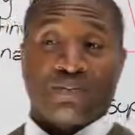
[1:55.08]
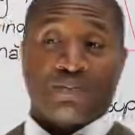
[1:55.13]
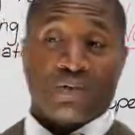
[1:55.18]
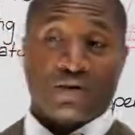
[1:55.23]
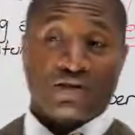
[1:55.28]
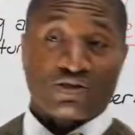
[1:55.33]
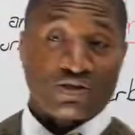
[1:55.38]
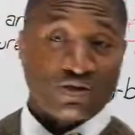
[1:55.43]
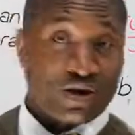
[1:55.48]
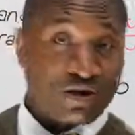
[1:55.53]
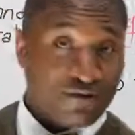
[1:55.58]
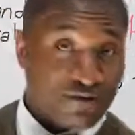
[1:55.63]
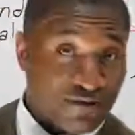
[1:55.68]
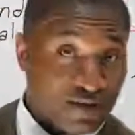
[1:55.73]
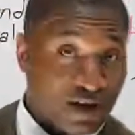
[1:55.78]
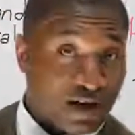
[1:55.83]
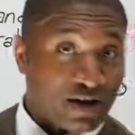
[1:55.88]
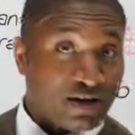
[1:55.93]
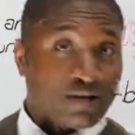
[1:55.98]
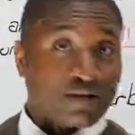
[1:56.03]
But it's not
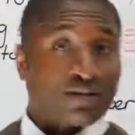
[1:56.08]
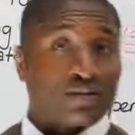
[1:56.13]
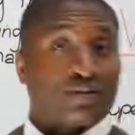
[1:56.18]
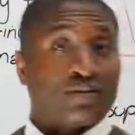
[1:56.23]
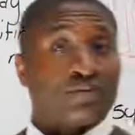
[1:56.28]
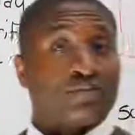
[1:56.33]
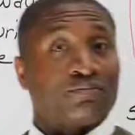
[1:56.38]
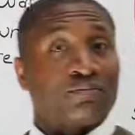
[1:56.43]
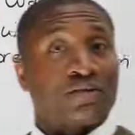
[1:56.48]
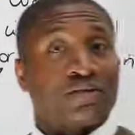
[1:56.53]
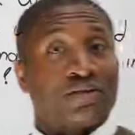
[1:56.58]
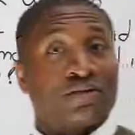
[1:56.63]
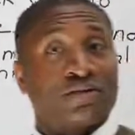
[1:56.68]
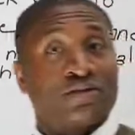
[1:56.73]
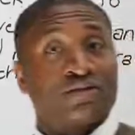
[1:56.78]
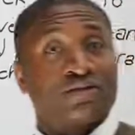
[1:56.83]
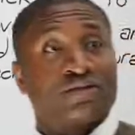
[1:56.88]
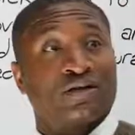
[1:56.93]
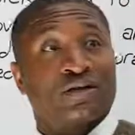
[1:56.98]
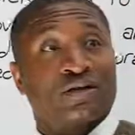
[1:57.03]
fair
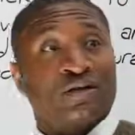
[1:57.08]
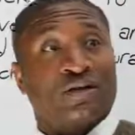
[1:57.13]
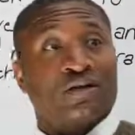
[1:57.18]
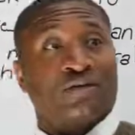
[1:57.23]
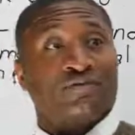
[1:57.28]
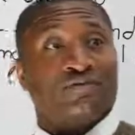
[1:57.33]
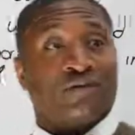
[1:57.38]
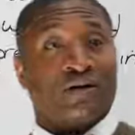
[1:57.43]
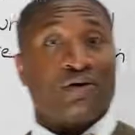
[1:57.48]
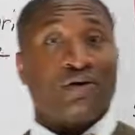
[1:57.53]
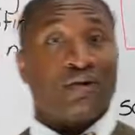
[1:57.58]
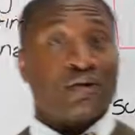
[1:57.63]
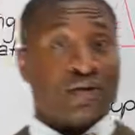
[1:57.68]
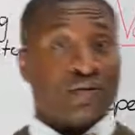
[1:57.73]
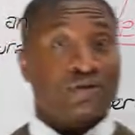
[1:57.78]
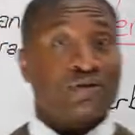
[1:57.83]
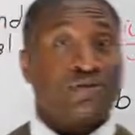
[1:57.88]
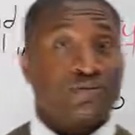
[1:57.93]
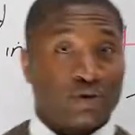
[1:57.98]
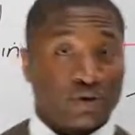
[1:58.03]
because very
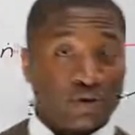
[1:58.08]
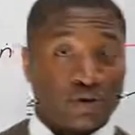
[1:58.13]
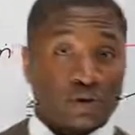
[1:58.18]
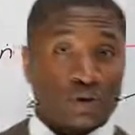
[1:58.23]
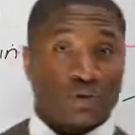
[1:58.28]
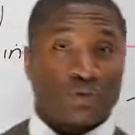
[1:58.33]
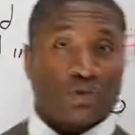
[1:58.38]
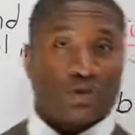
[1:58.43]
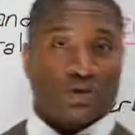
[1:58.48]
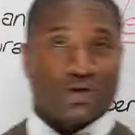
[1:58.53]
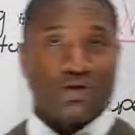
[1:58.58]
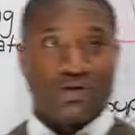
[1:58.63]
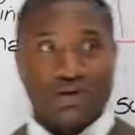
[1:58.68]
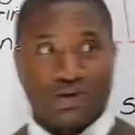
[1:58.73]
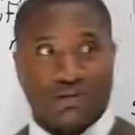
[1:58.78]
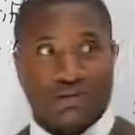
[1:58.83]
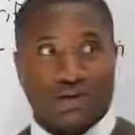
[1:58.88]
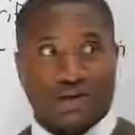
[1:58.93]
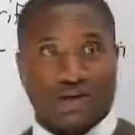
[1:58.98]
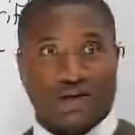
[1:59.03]
is a very good
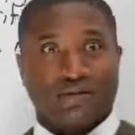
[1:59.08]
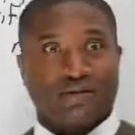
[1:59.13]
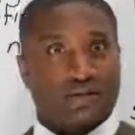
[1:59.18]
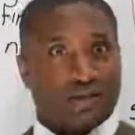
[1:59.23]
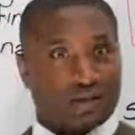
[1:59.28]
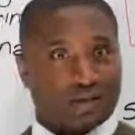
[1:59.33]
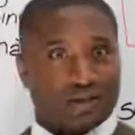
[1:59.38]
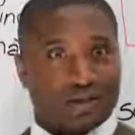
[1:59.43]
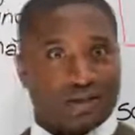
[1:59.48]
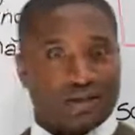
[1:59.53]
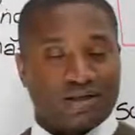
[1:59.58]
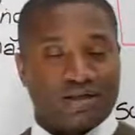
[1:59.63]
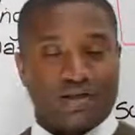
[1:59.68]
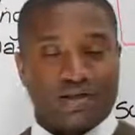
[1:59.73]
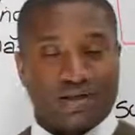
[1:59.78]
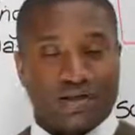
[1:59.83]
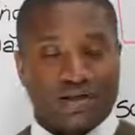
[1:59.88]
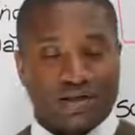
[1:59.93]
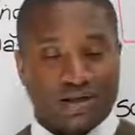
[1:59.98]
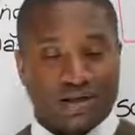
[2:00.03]
word. There, I did it
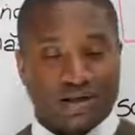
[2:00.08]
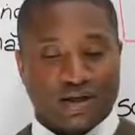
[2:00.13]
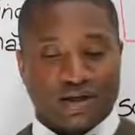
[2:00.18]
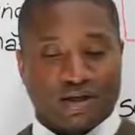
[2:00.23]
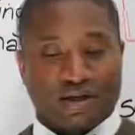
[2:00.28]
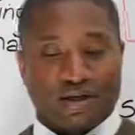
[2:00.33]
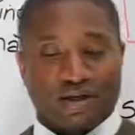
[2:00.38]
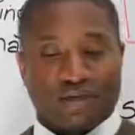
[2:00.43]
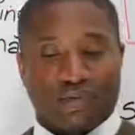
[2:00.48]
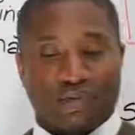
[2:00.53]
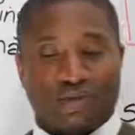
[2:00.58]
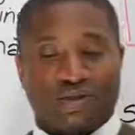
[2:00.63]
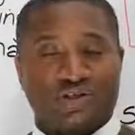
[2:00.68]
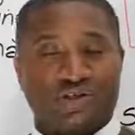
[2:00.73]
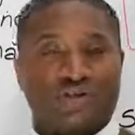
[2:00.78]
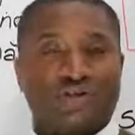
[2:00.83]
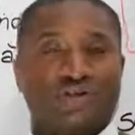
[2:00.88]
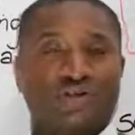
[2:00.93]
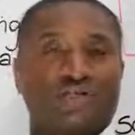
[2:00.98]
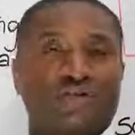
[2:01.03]
again. We
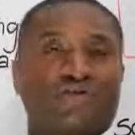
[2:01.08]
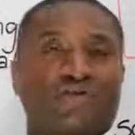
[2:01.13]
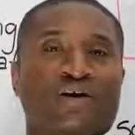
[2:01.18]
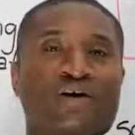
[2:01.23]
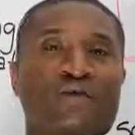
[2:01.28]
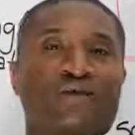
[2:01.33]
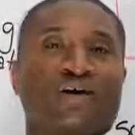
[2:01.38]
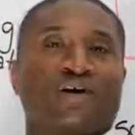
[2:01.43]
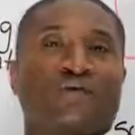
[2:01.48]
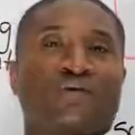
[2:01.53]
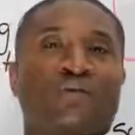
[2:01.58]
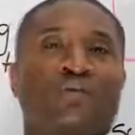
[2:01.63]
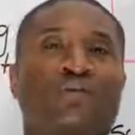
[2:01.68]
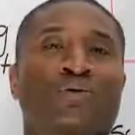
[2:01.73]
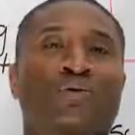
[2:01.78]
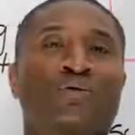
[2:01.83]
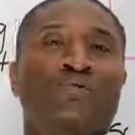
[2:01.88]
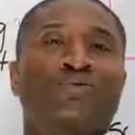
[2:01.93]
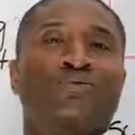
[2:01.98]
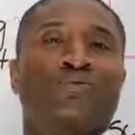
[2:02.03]
just need to find other
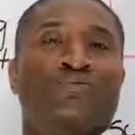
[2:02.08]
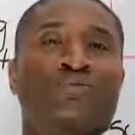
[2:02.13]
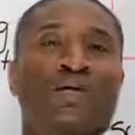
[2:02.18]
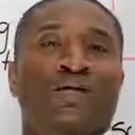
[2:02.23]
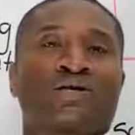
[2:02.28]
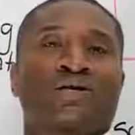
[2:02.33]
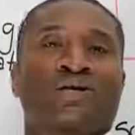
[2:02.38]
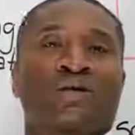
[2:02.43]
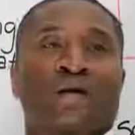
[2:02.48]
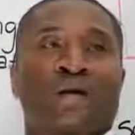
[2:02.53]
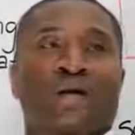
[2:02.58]
words to make your